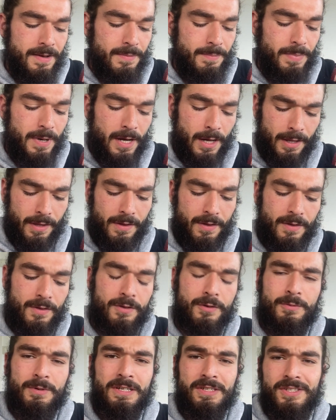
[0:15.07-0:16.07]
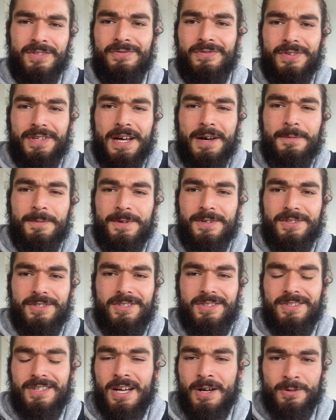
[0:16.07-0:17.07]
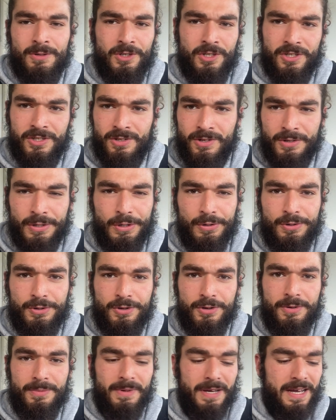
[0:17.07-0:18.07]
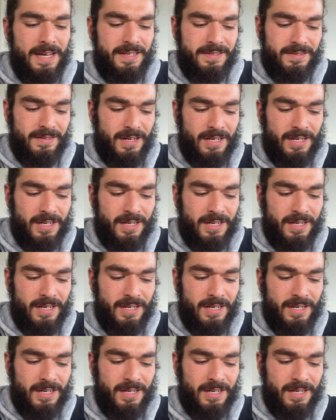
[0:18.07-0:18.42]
But the reason for that was I was just on YouTube and